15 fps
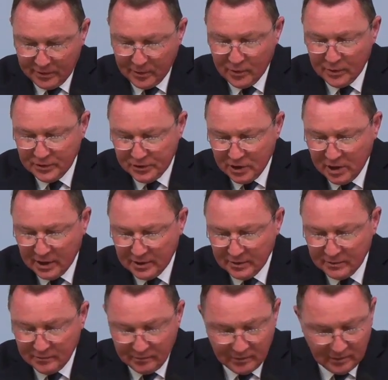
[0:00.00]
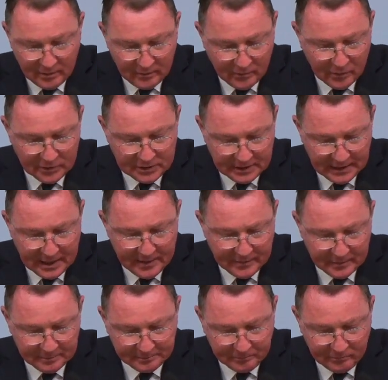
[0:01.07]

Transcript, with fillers: 3 John verse 11.